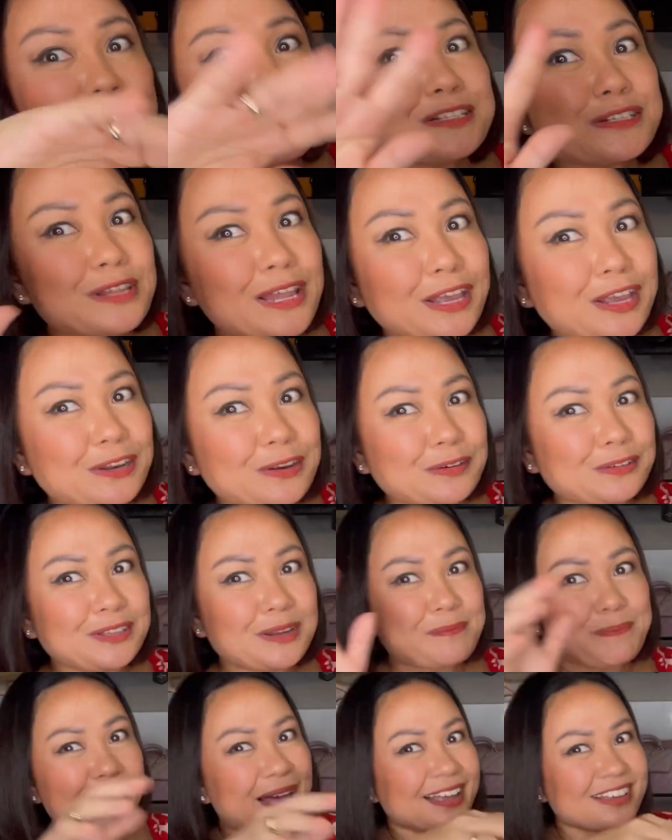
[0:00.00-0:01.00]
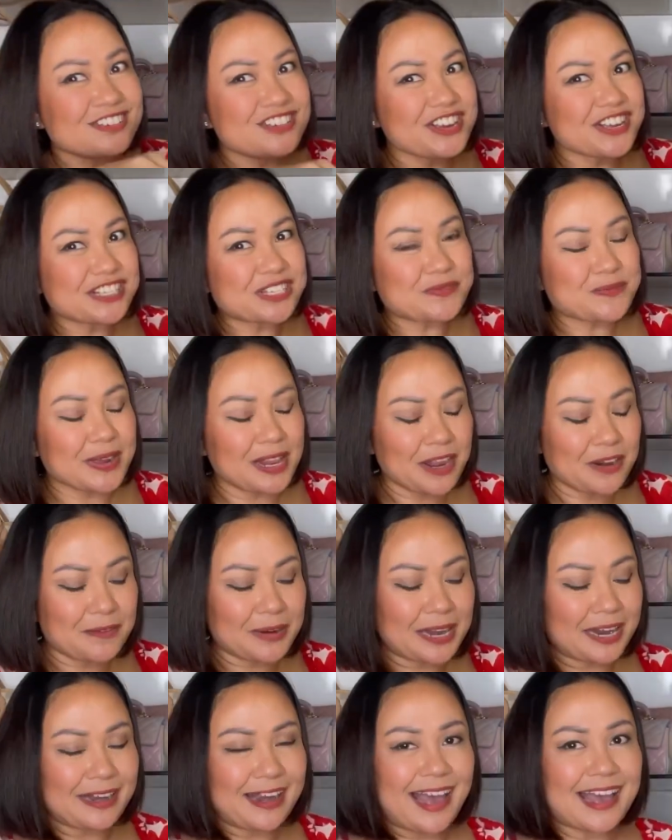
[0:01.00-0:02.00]
So their packaging is
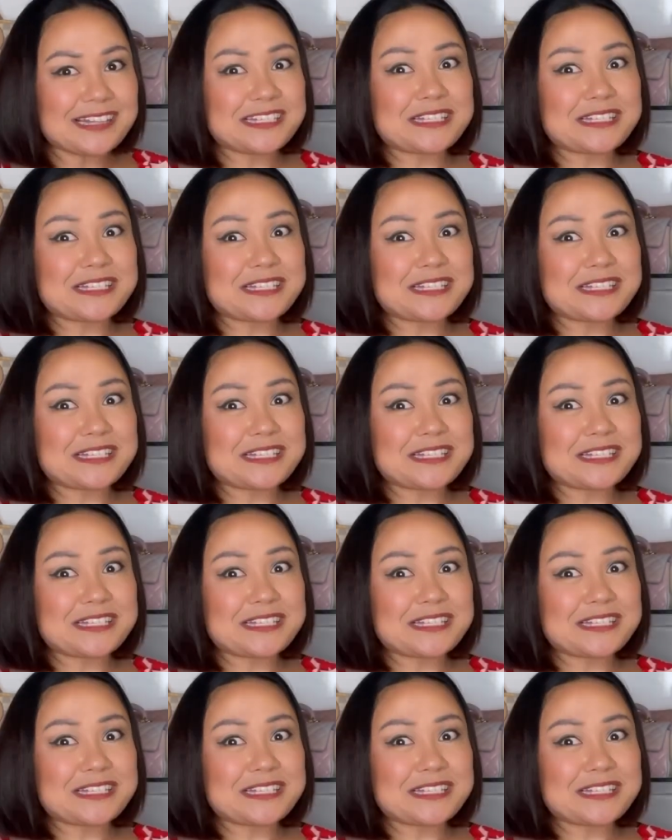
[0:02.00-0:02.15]
really nice,